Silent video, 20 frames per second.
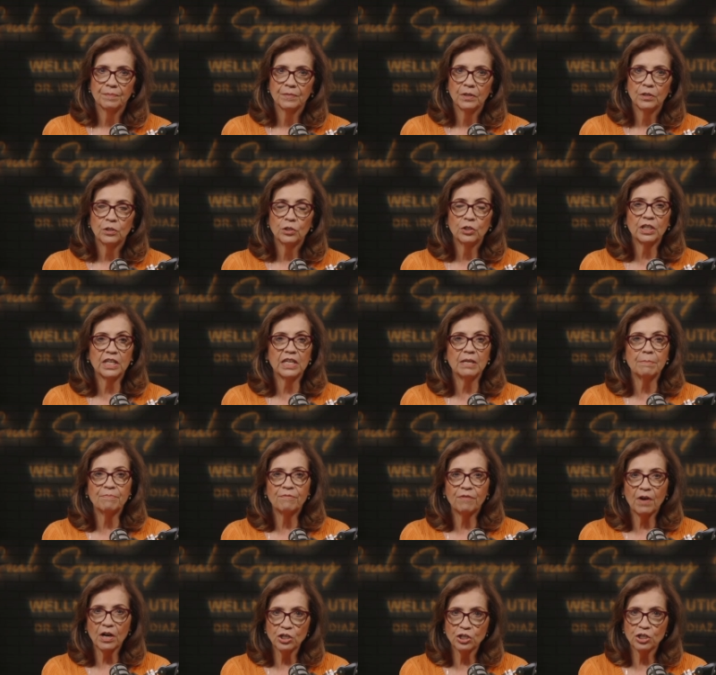to keep
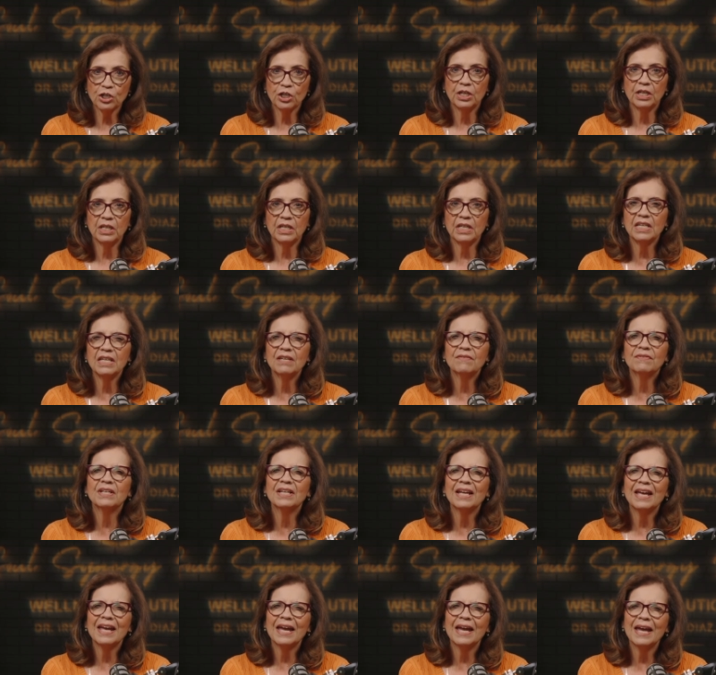functioning, even
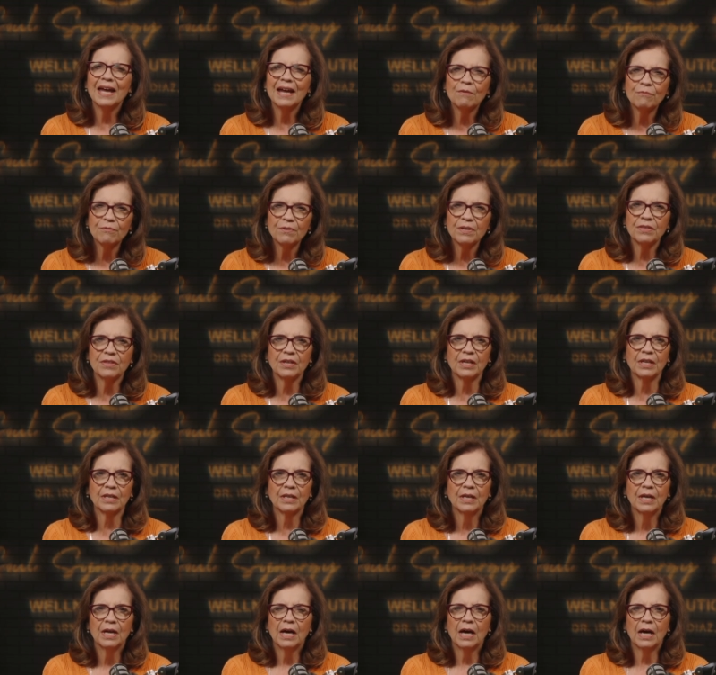
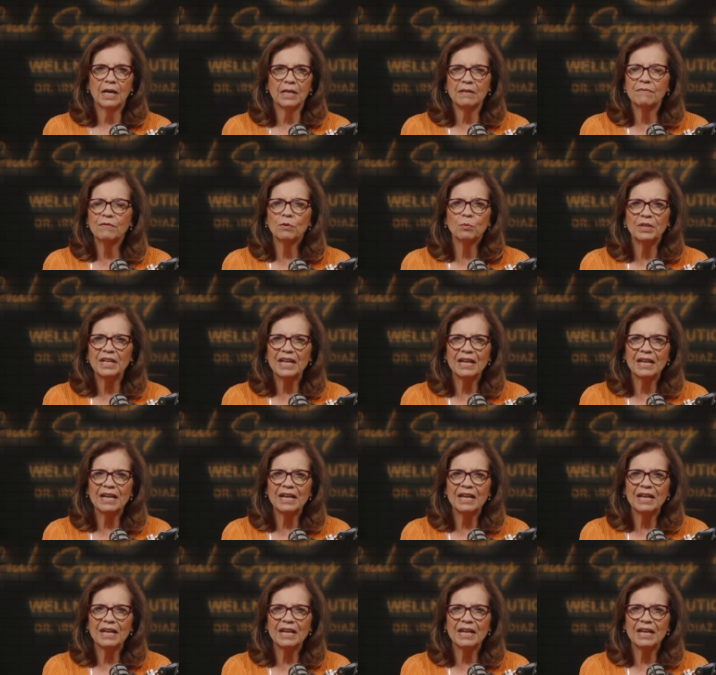when